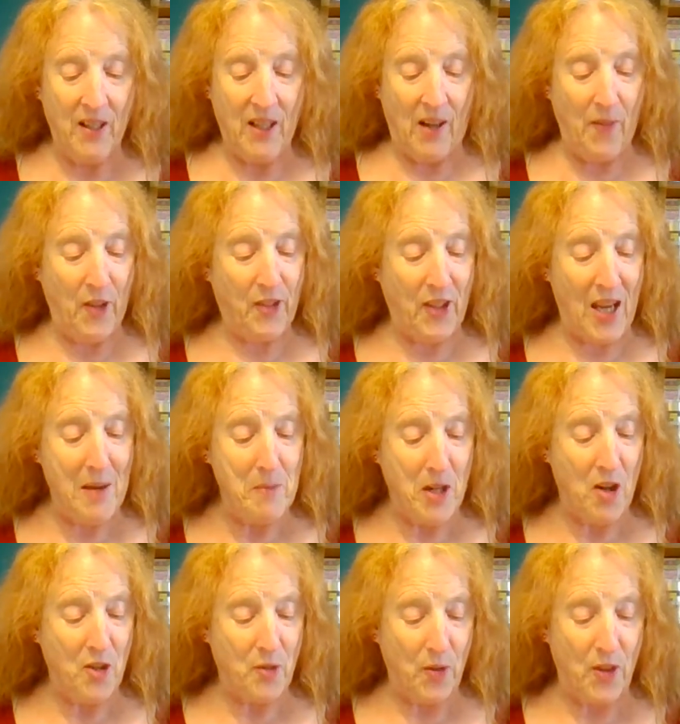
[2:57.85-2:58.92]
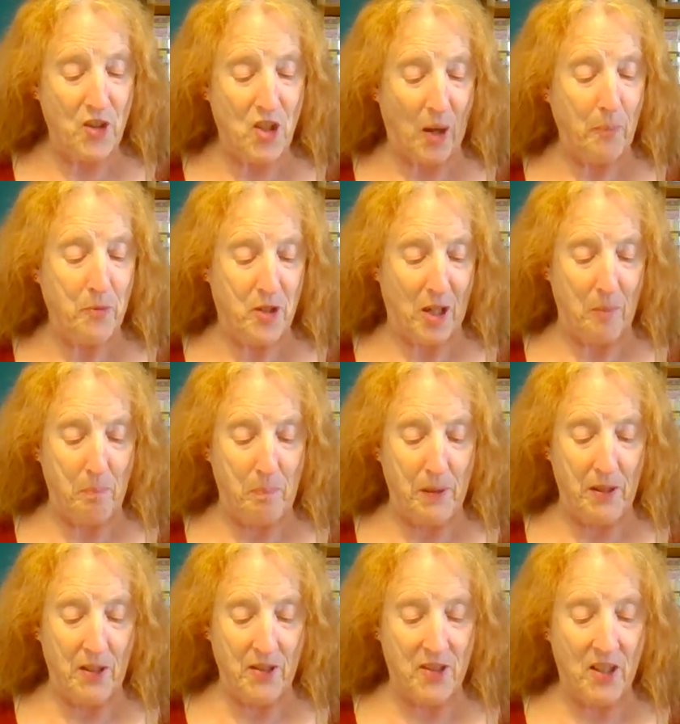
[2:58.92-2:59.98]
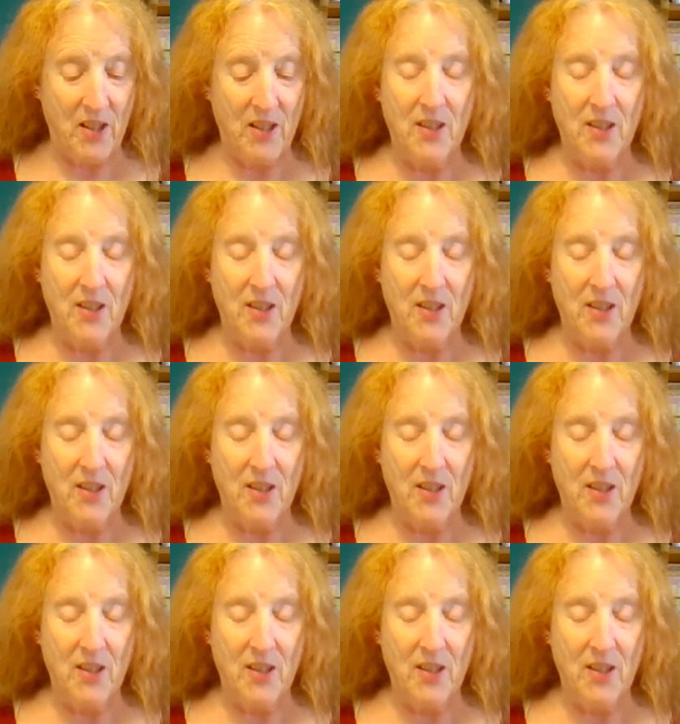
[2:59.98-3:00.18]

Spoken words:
And the same goes for the jub-jub bird.